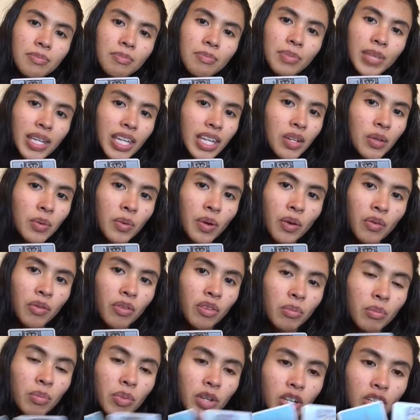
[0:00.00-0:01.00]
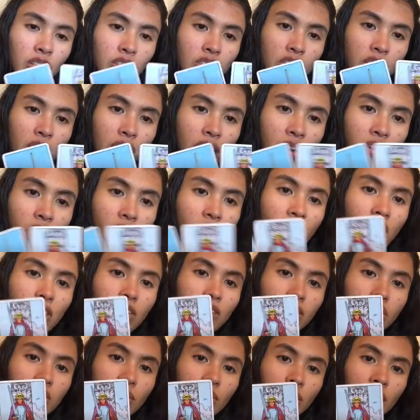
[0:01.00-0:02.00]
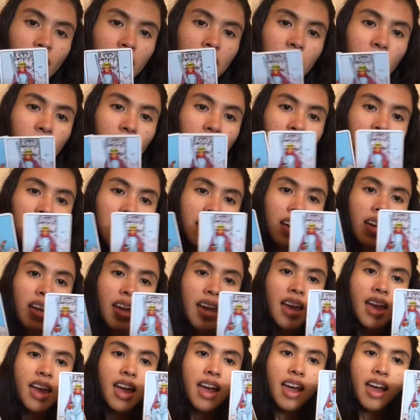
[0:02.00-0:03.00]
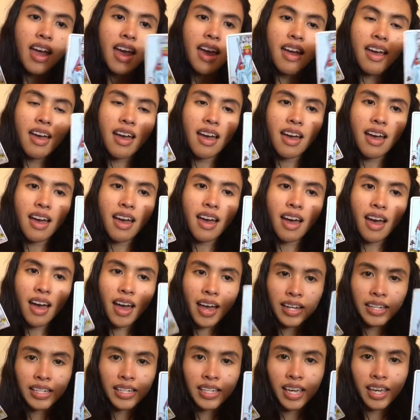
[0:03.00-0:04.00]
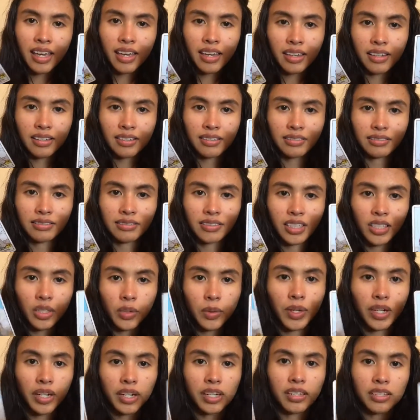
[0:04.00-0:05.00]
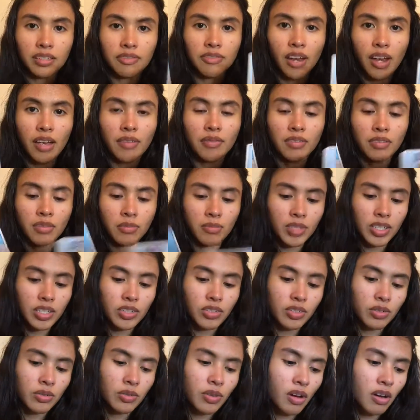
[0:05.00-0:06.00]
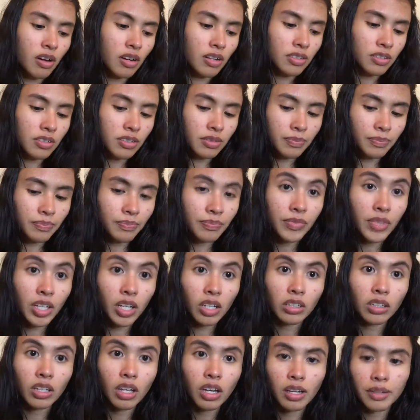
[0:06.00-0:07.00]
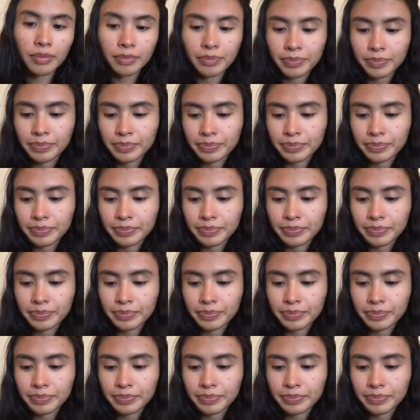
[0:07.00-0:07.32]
beat around the bush at all, so that's why I get Aquarius vibes from these two cards a lot.